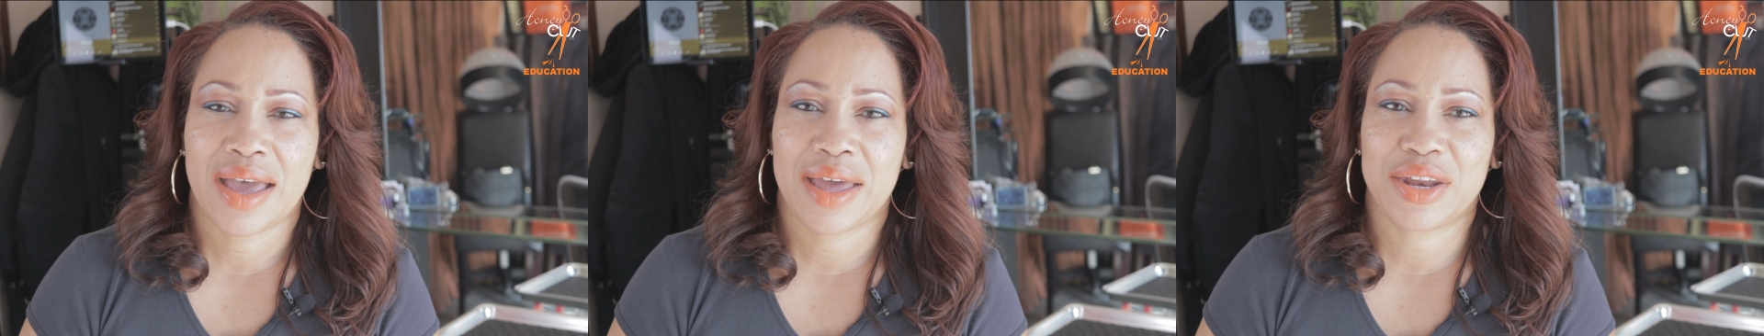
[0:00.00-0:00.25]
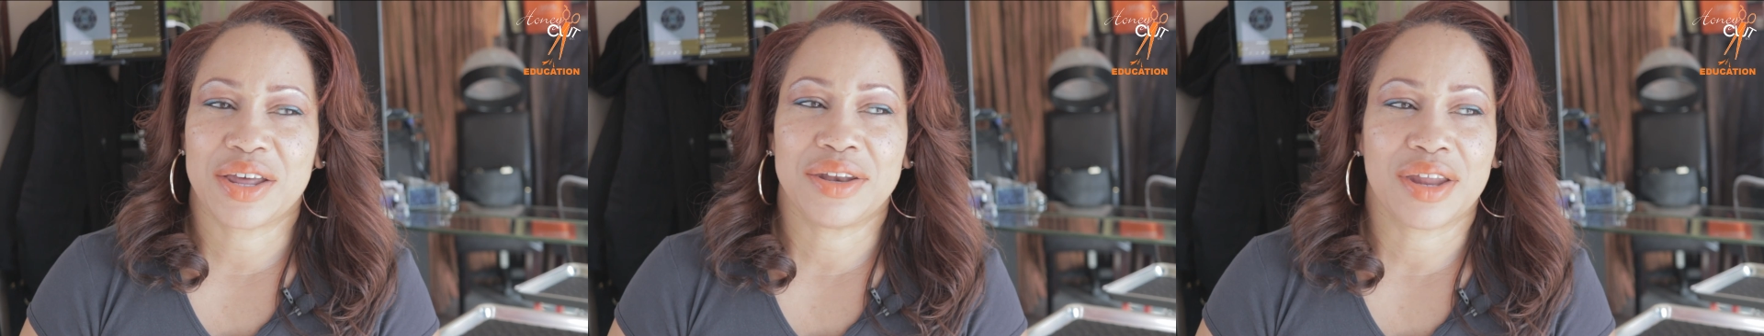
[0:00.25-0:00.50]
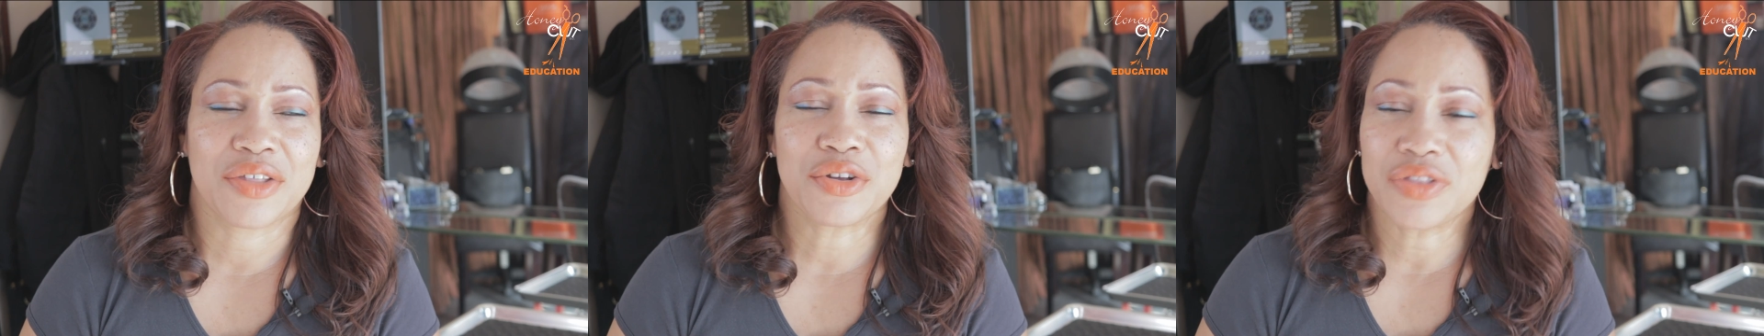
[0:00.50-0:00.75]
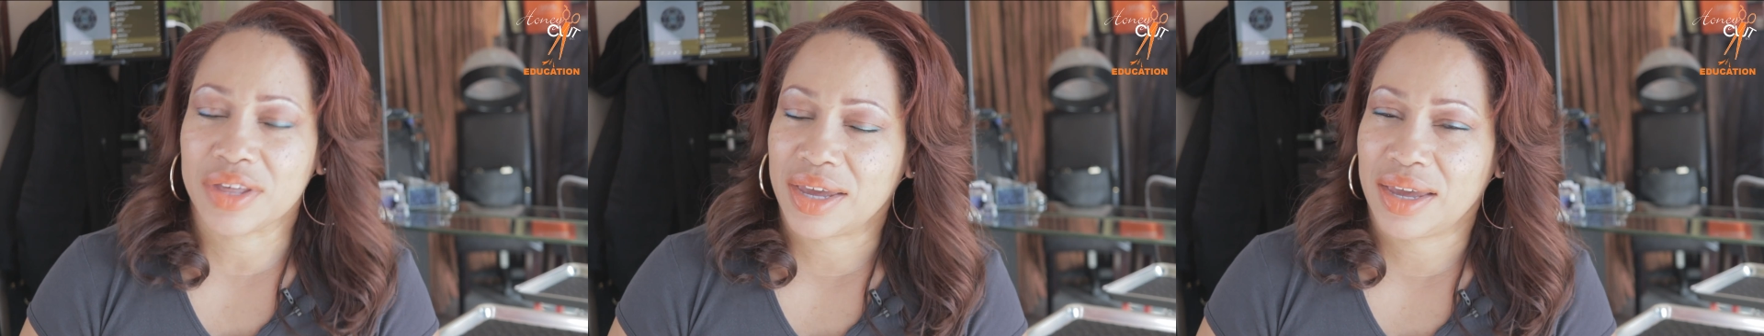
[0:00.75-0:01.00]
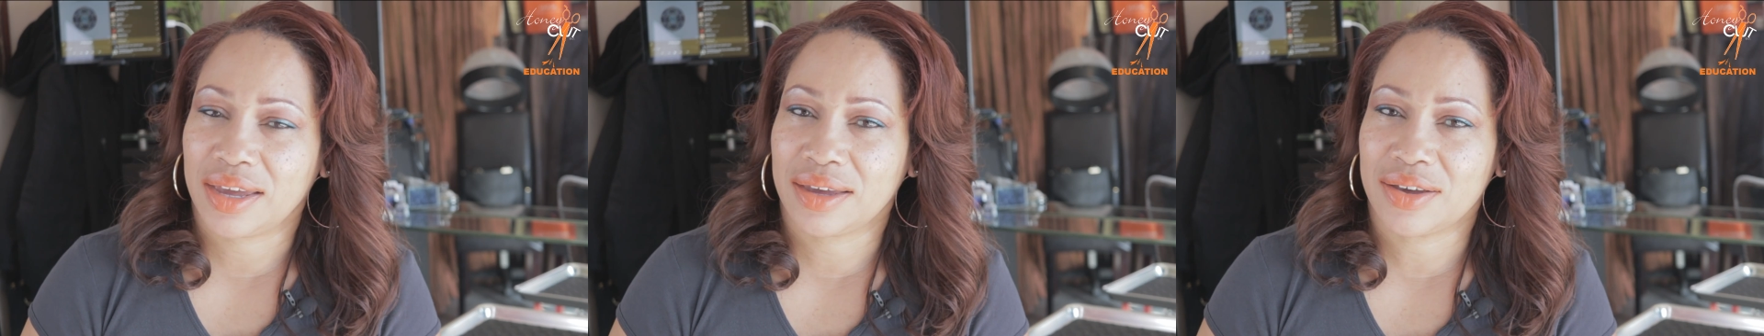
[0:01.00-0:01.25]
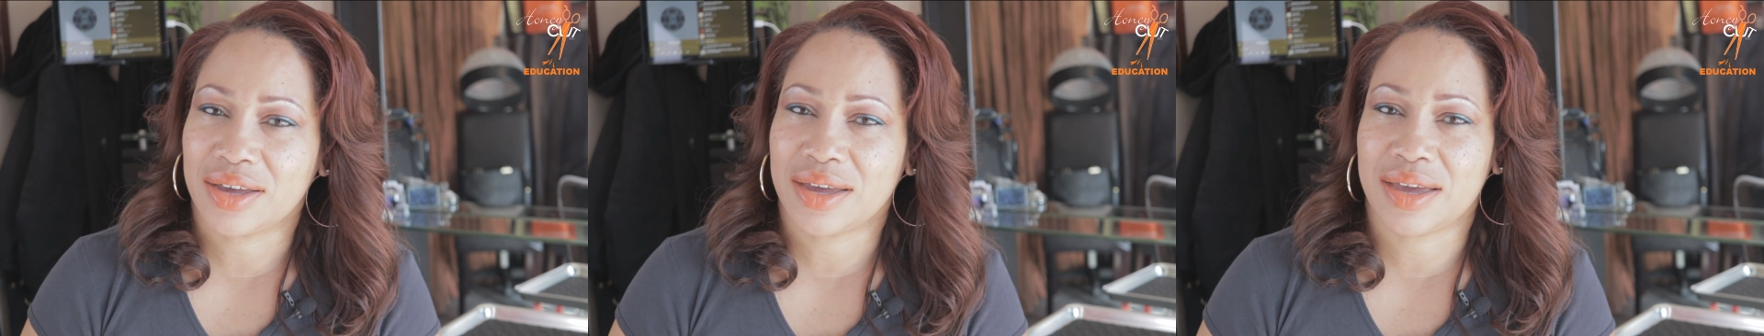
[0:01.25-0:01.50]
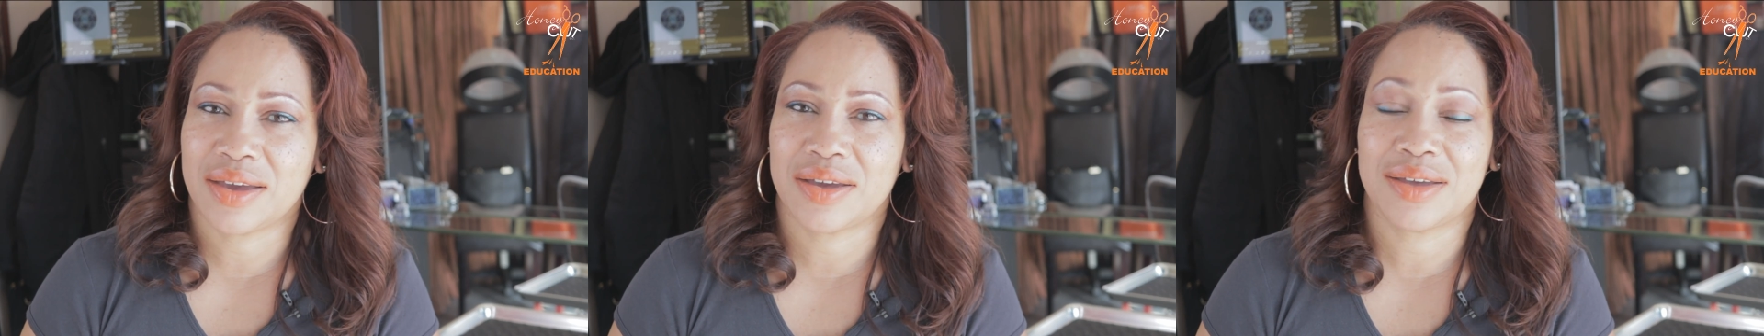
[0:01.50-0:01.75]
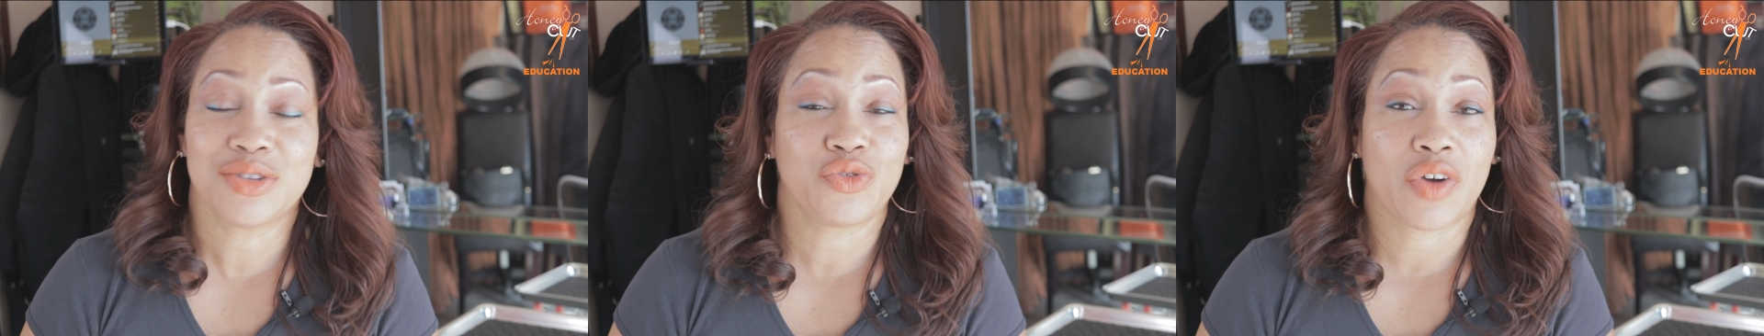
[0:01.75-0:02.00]
And another thing,
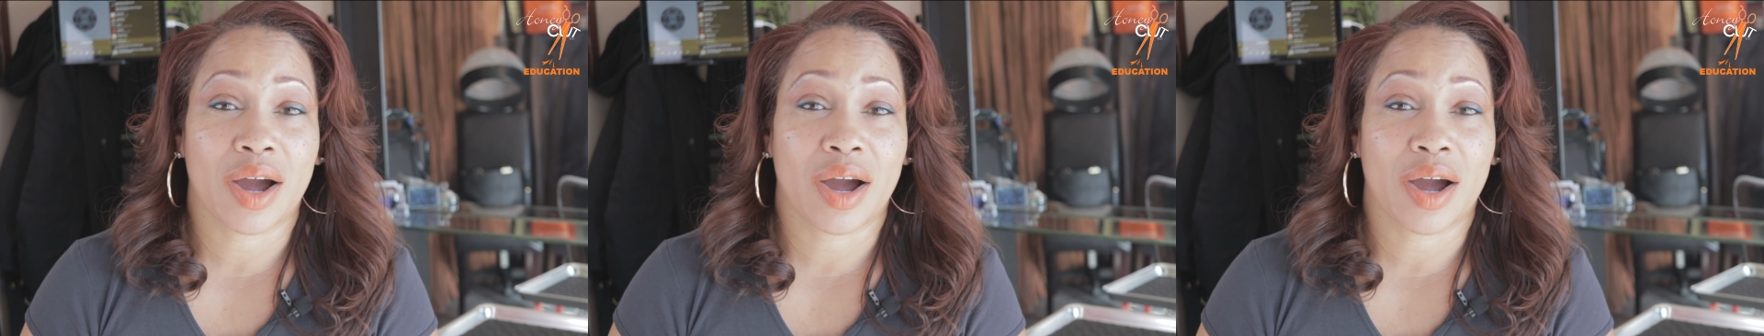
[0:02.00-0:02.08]
as